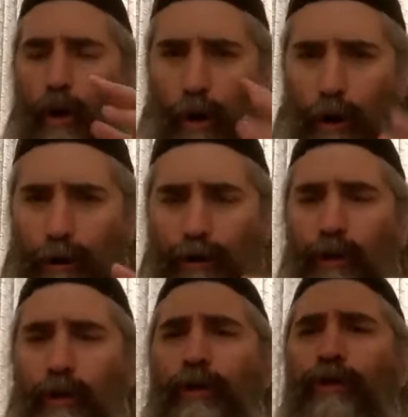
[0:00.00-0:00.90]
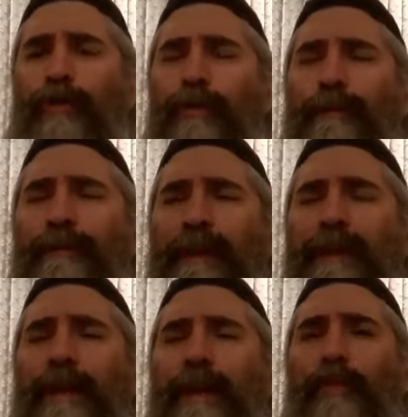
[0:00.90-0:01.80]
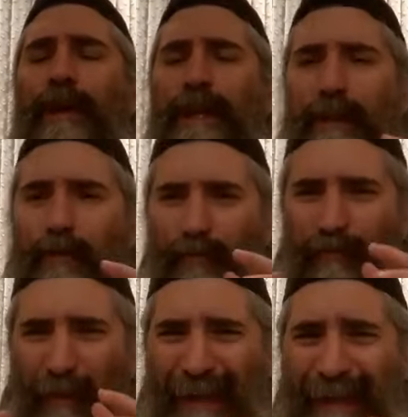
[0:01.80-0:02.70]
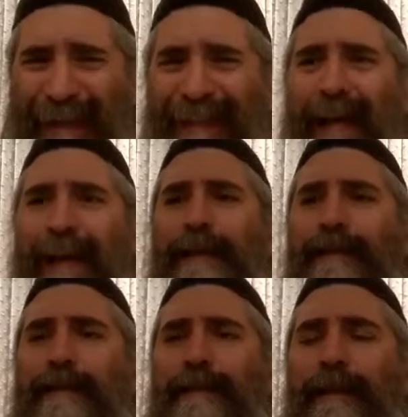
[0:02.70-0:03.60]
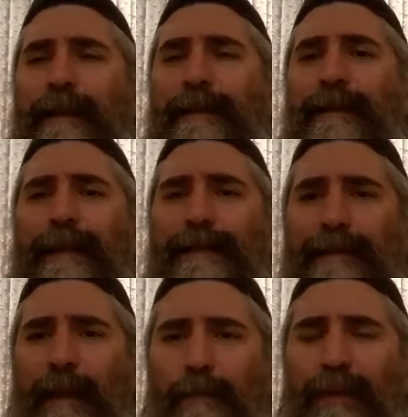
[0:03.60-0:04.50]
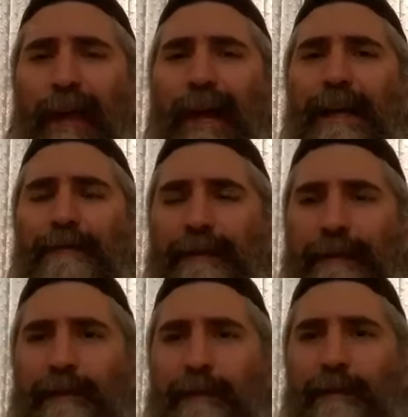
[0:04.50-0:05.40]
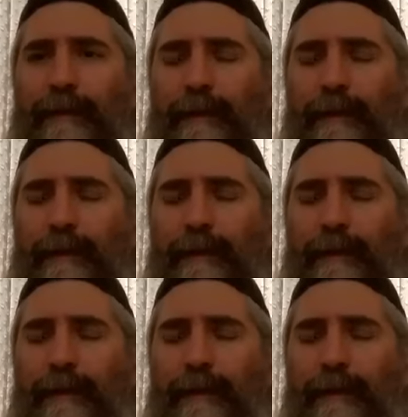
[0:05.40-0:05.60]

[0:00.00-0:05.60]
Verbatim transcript: Also, we need to recognize that sometimes